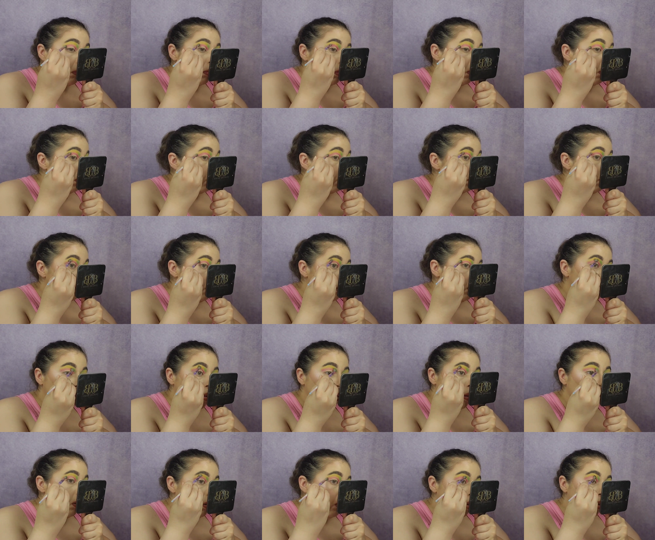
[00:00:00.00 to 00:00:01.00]

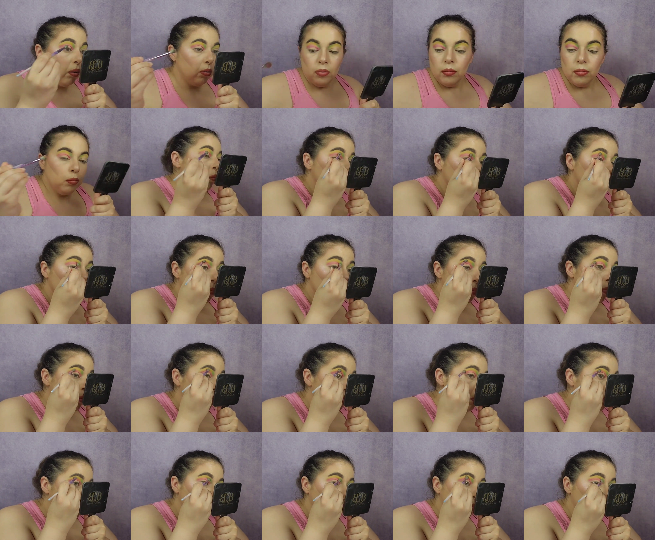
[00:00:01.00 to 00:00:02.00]

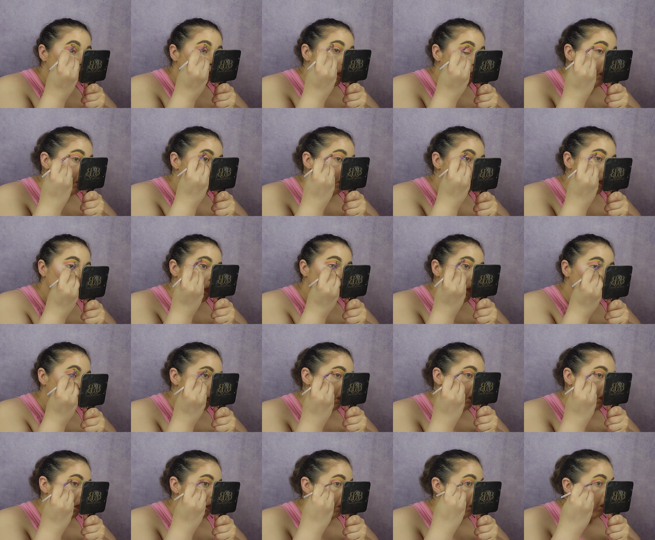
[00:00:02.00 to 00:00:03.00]

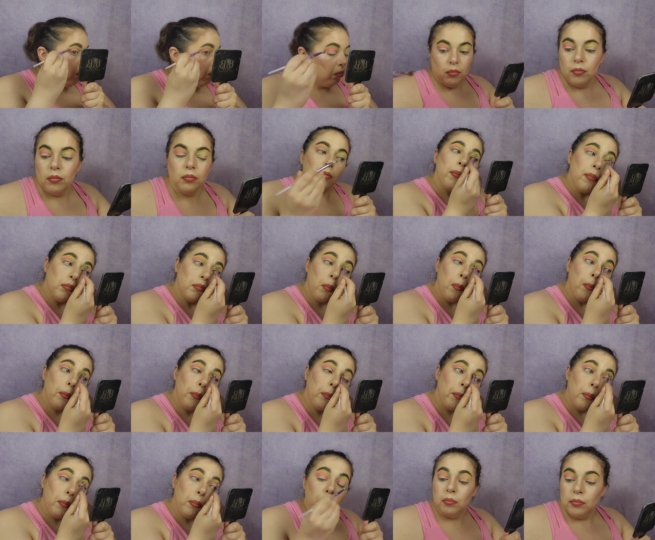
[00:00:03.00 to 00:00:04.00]

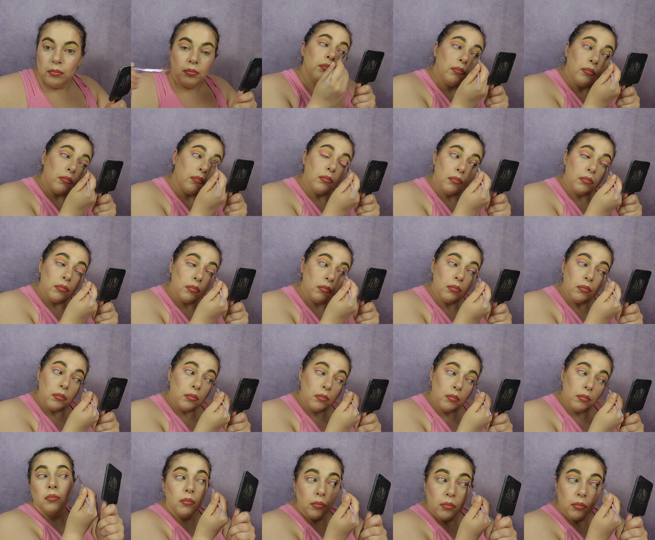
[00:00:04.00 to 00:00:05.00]

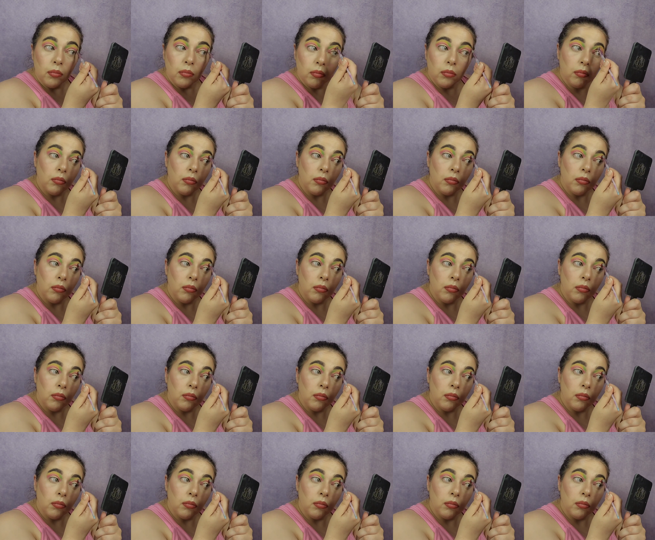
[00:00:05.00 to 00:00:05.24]
(no one is talking)